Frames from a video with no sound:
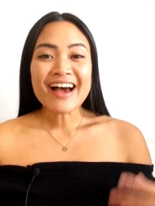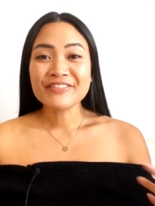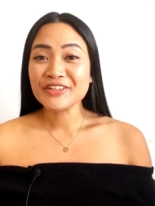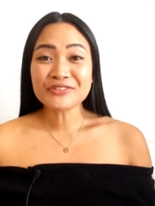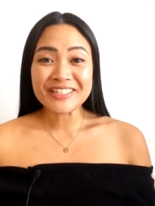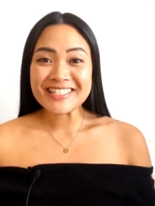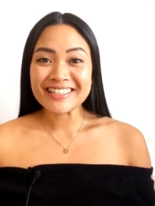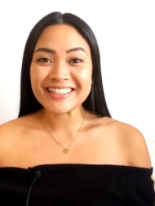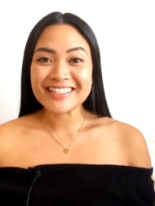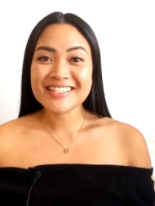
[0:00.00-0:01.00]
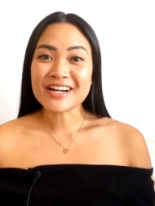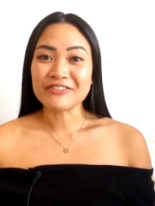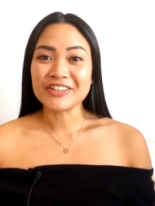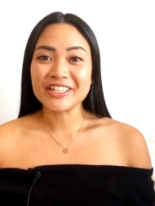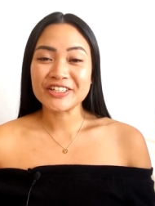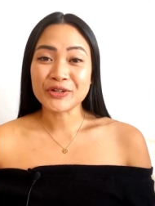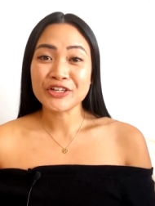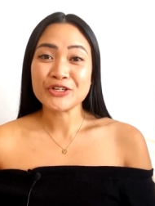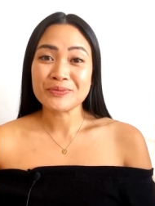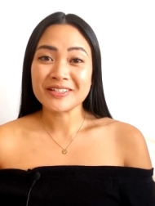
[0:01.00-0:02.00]
Have you recently discovered your
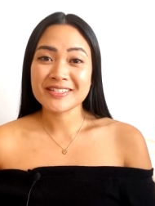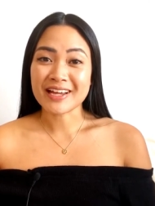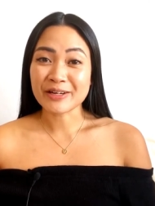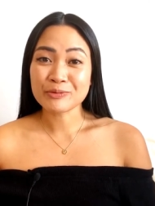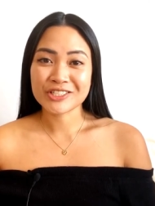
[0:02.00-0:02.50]
human design